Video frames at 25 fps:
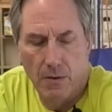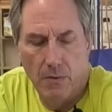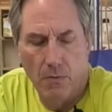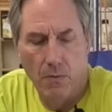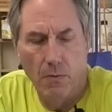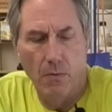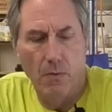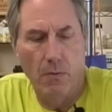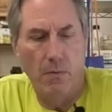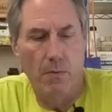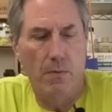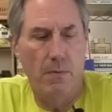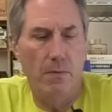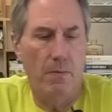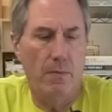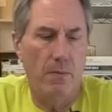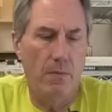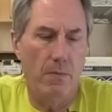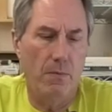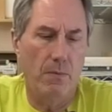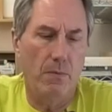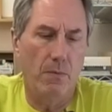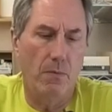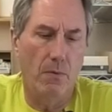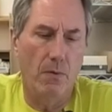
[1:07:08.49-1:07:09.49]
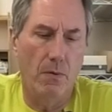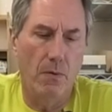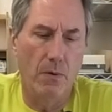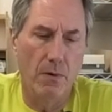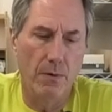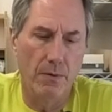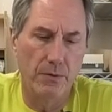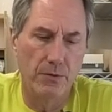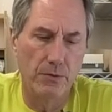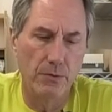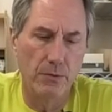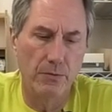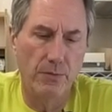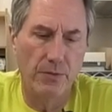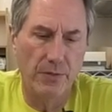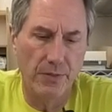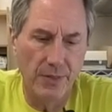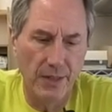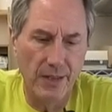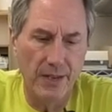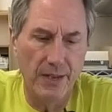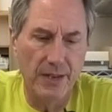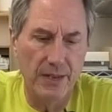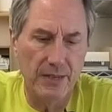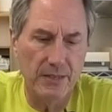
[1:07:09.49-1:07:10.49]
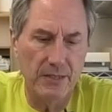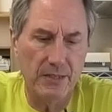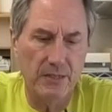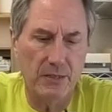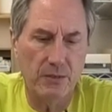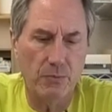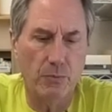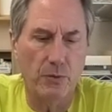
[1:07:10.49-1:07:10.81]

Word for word: or, or do this,